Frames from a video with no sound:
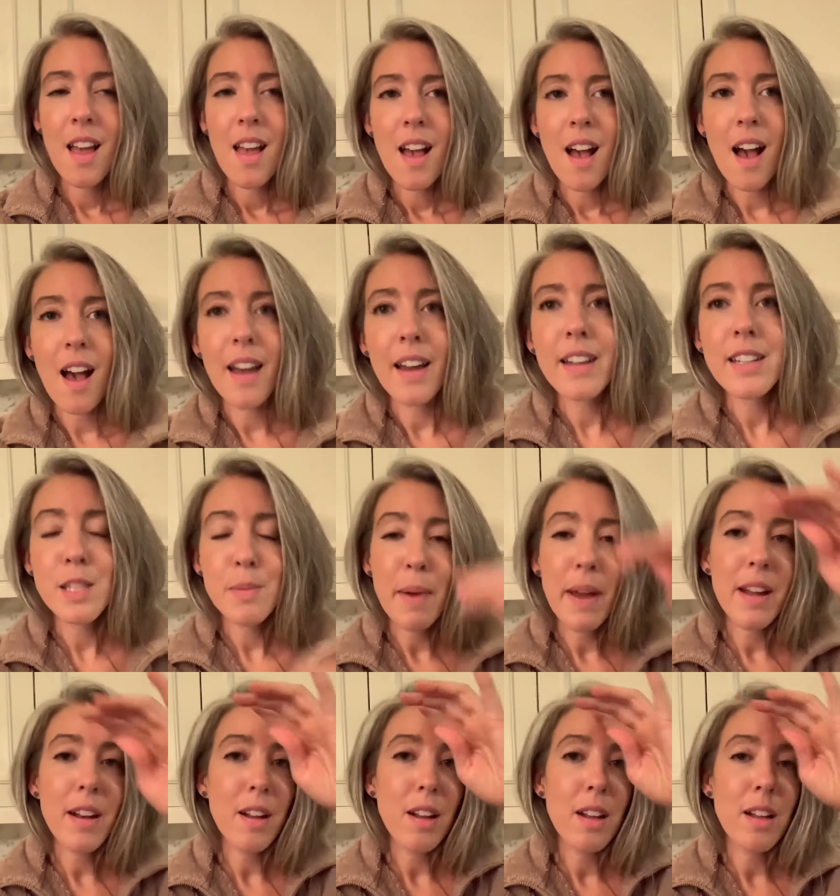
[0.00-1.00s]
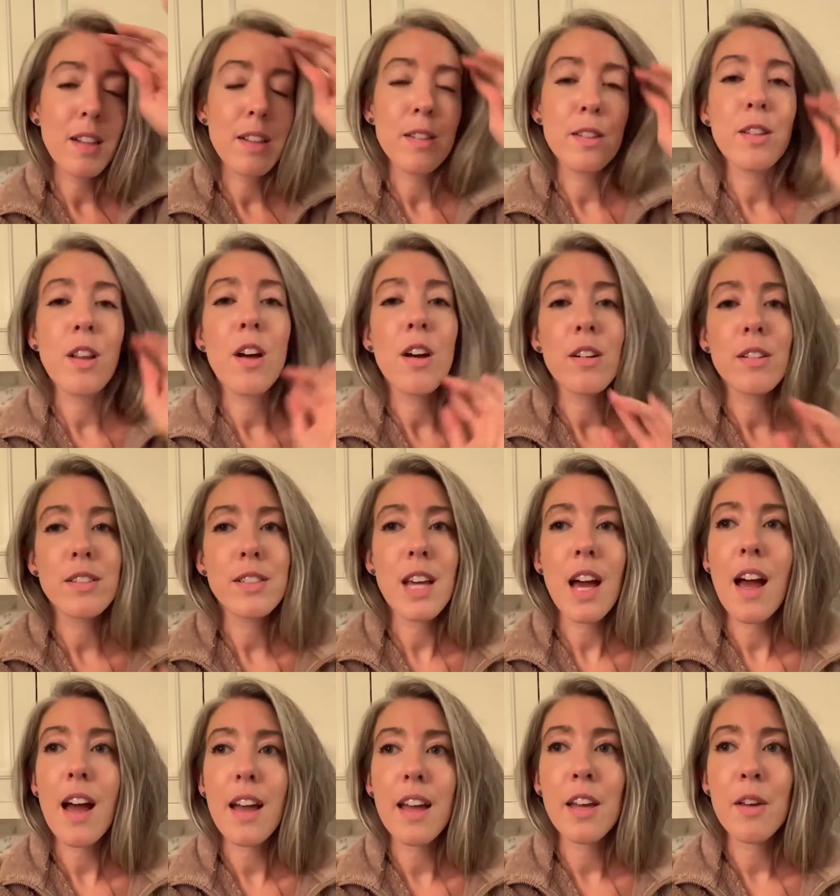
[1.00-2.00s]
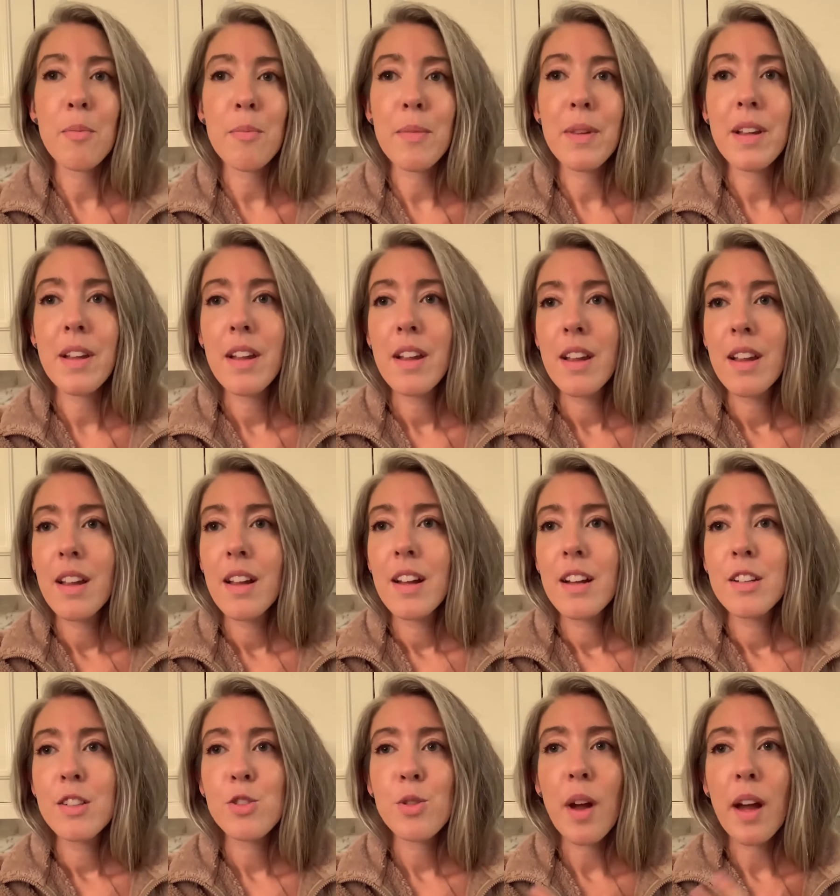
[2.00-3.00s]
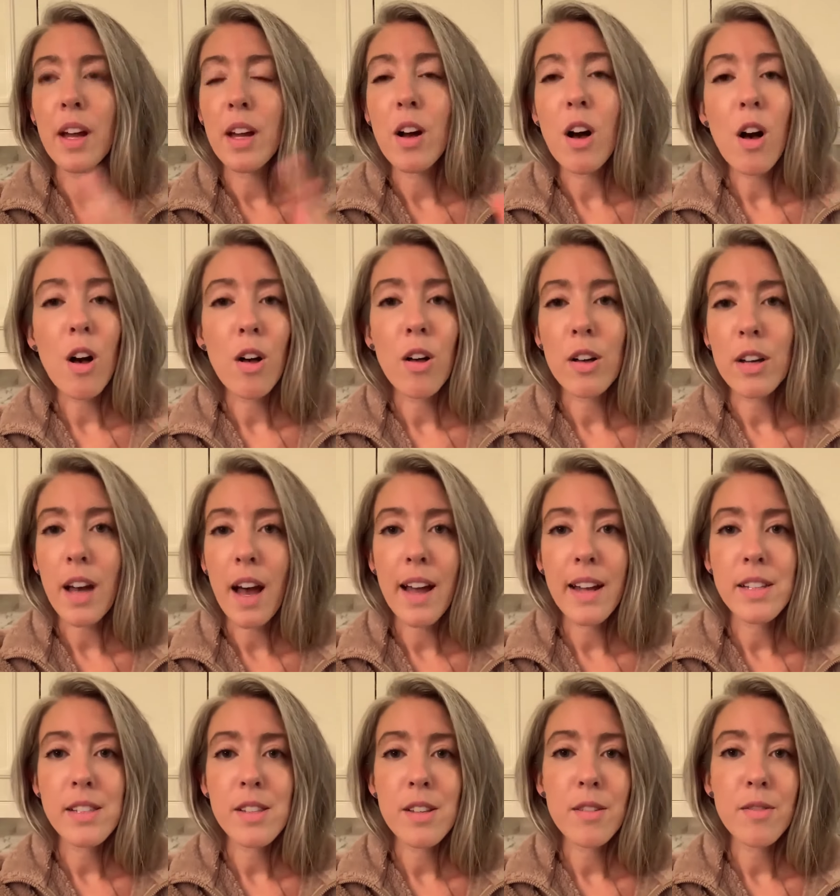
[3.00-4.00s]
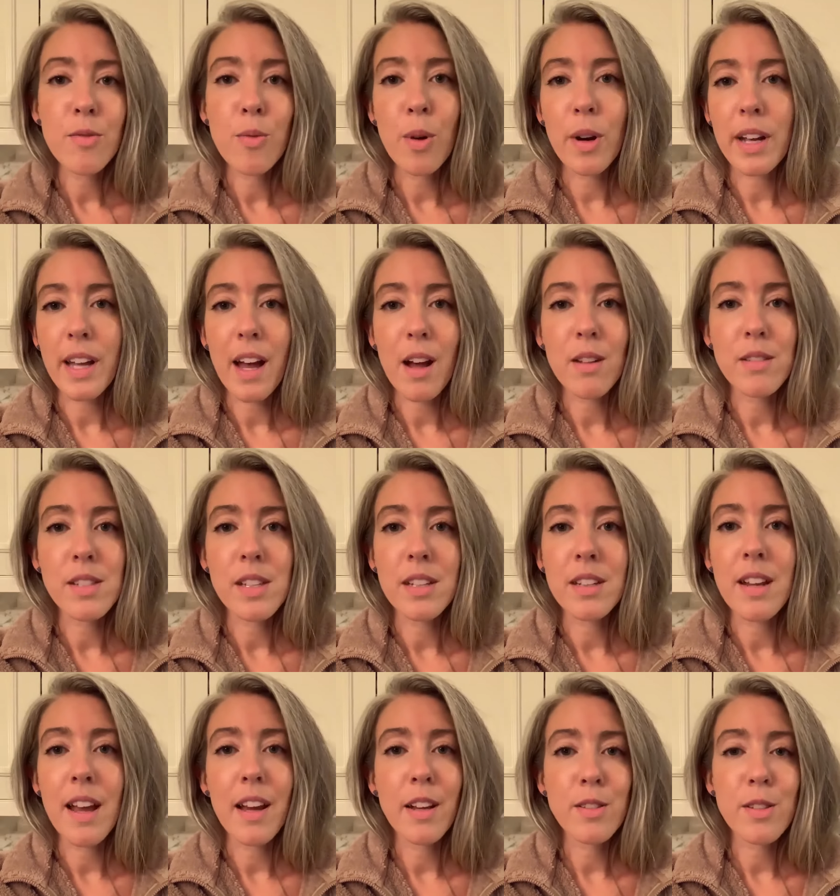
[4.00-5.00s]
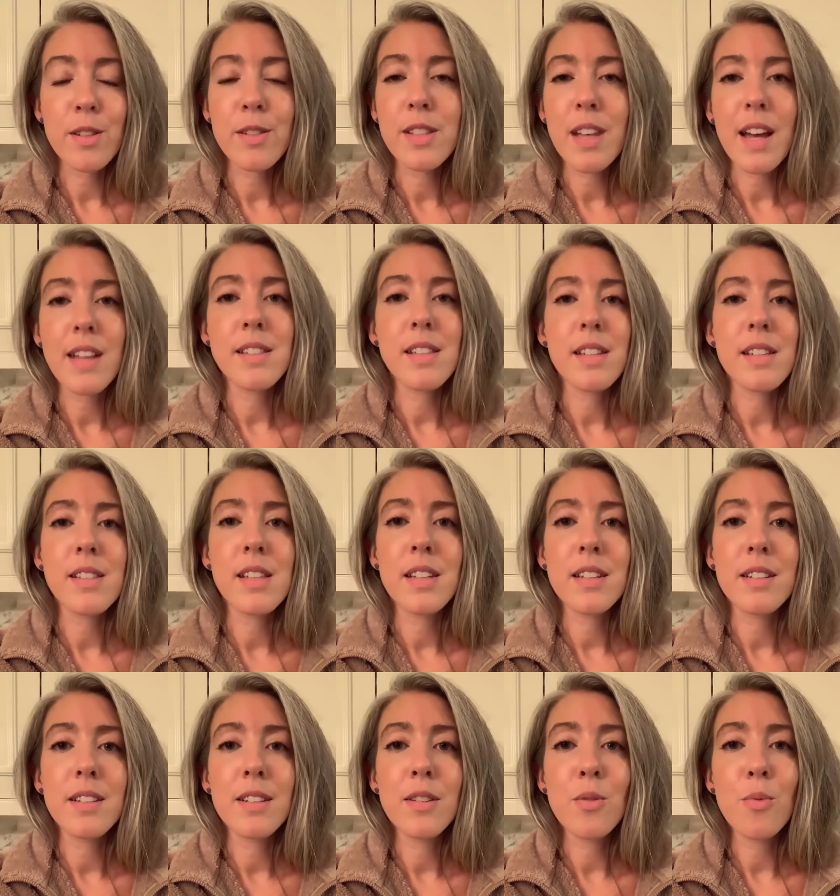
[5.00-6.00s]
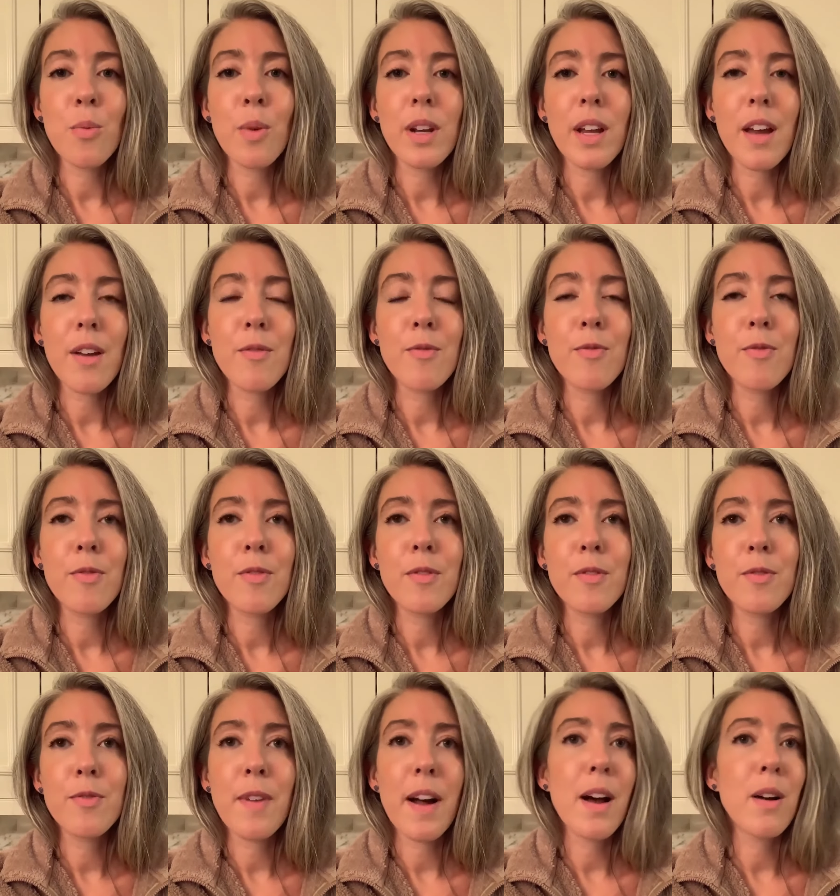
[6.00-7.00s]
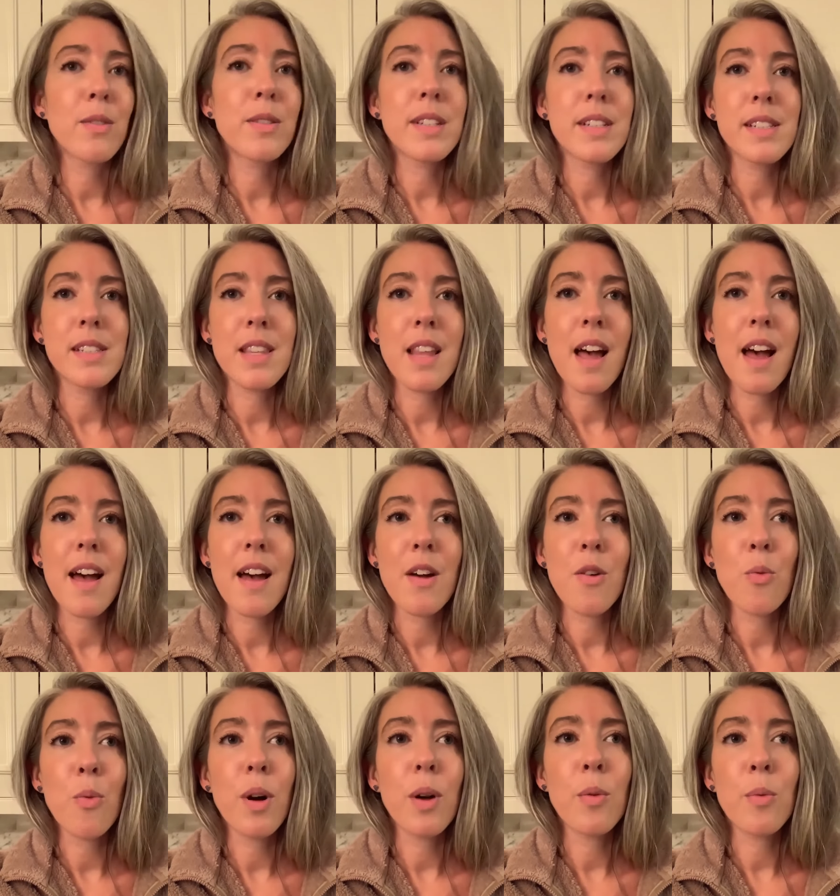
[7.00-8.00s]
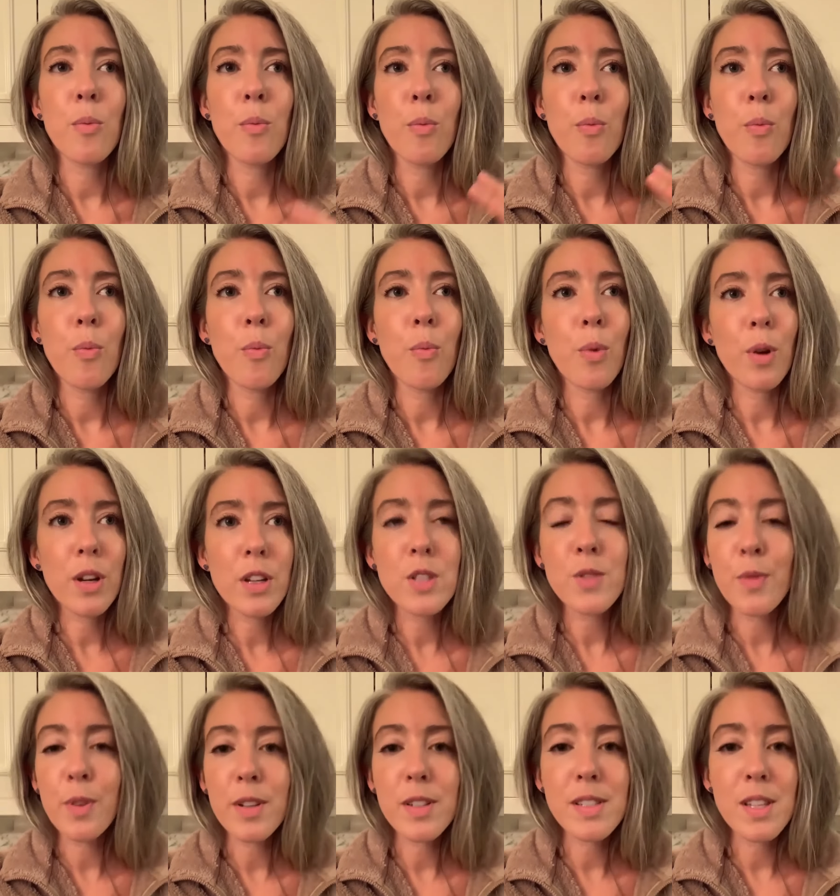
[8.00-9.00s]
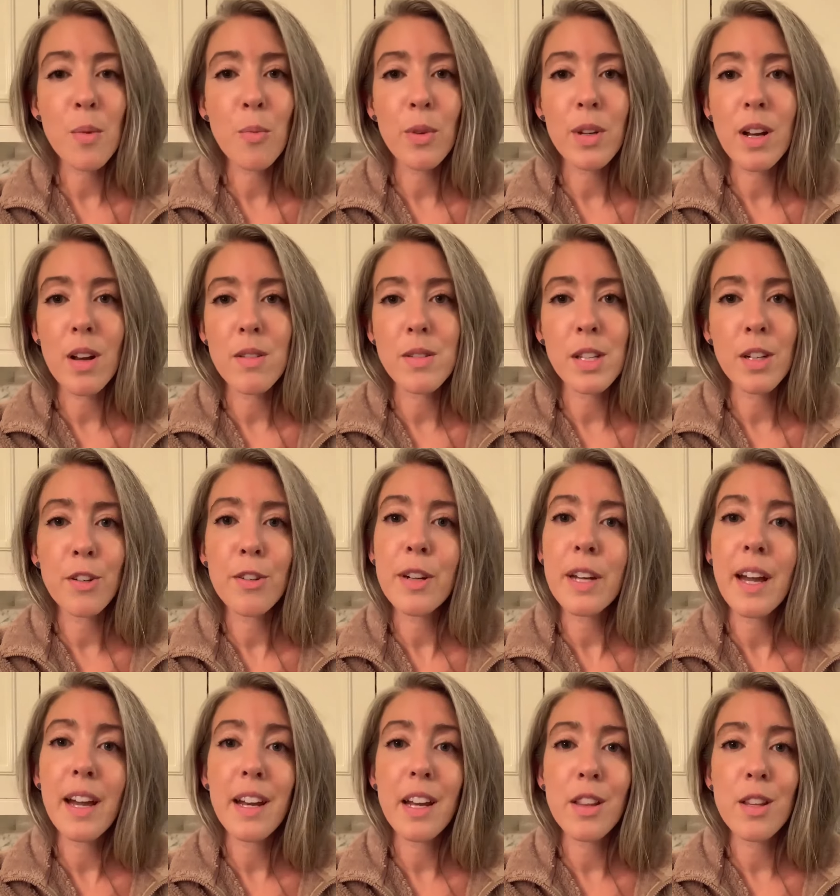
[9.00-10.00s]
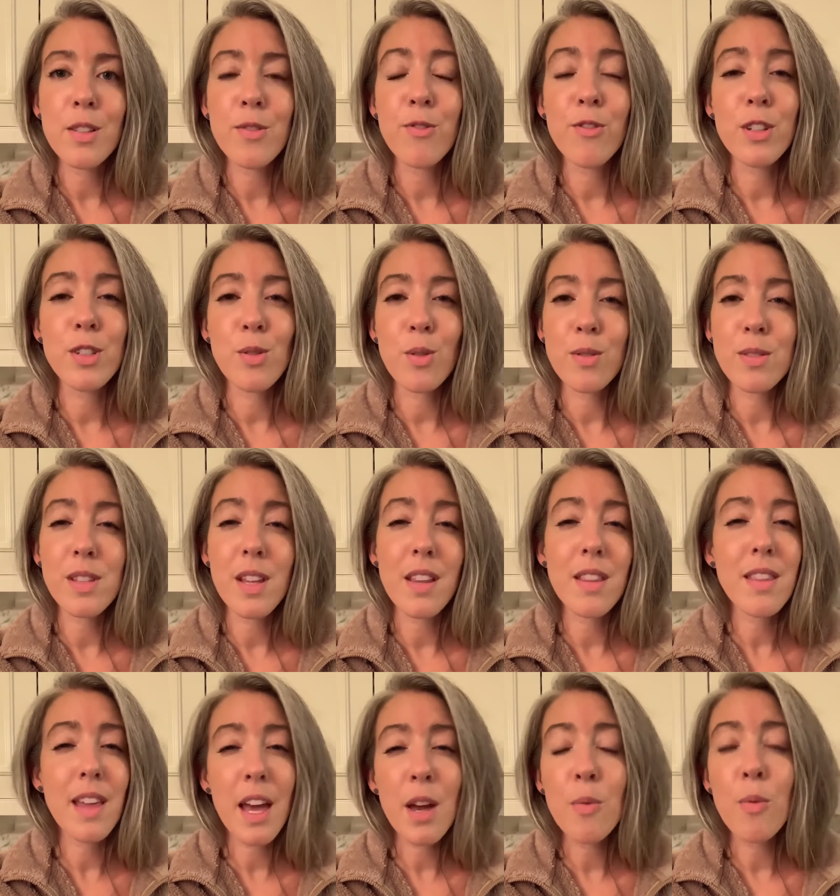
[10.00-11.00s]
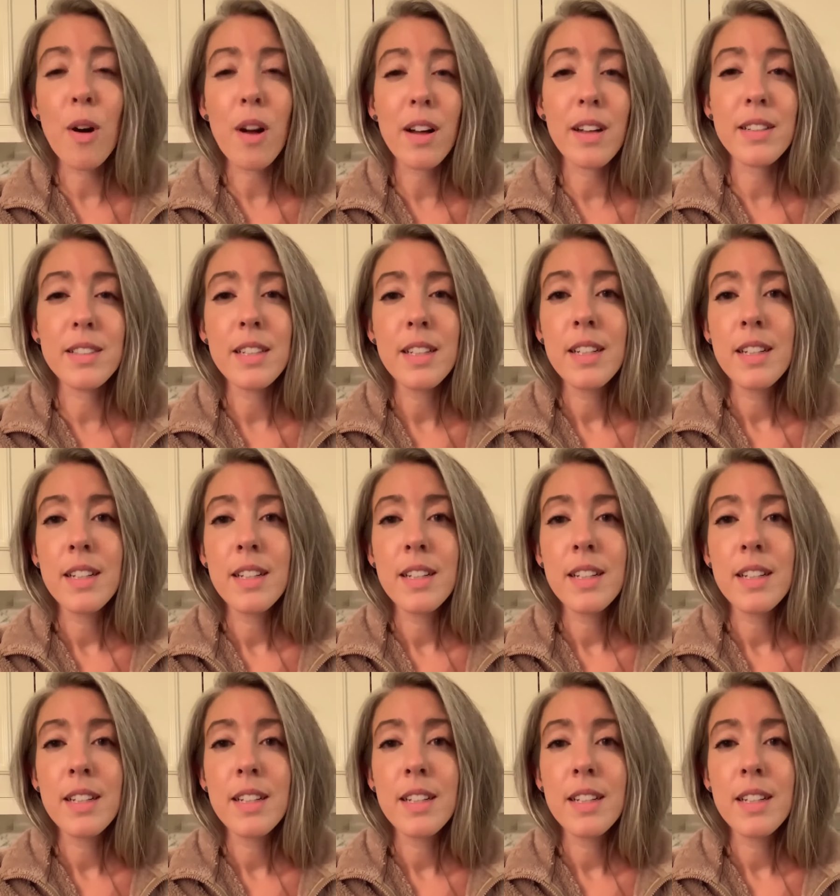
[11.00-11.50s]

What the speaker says: I had spent a long time trying all kinds of workouts and exercises, and what I've found is that what works for someone else in creating the results that they want